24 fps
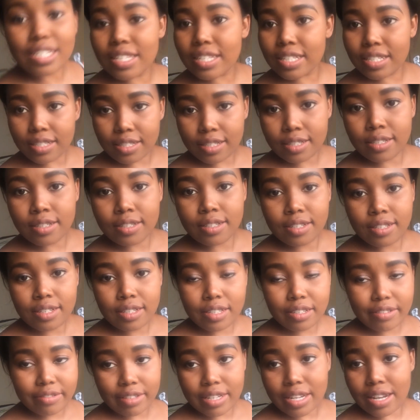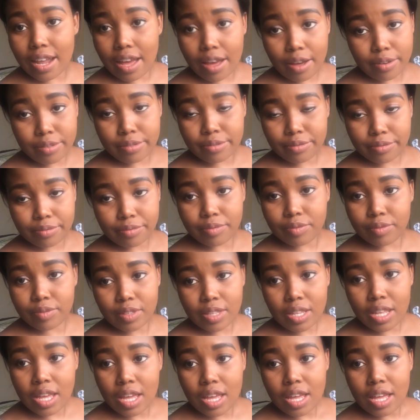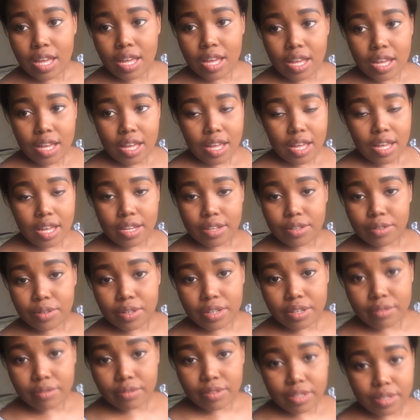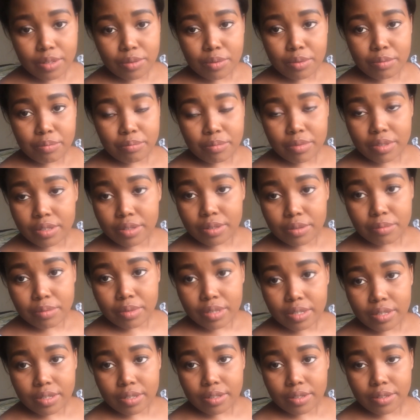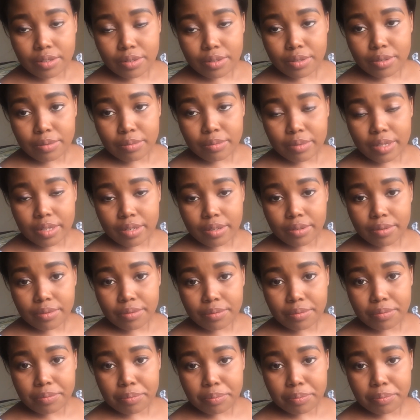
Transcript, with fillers: Listen, even now, I don't have the equipment to begin this YouTube channel.